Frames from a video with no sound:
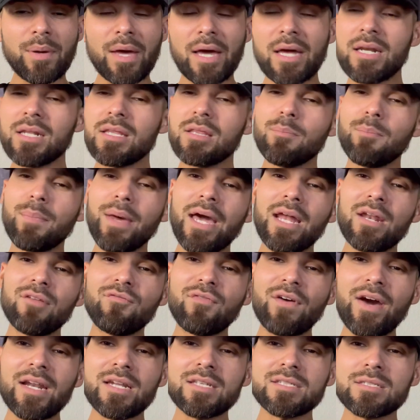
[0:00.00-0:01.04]
Patty the Batty
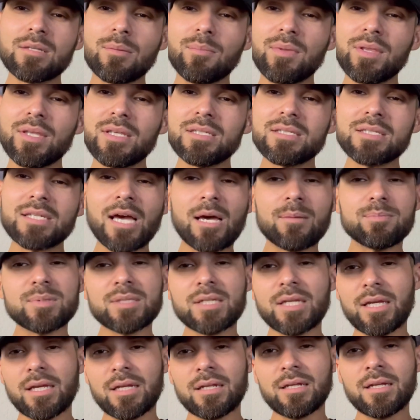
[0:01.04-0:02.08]
fighting some of these top
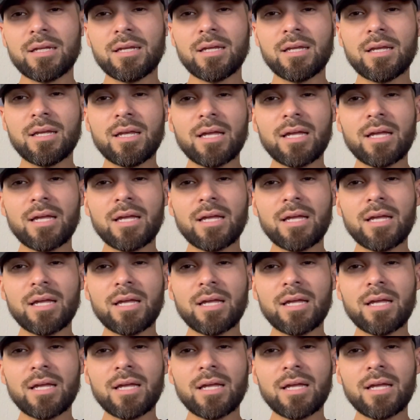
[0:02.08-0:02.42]
10.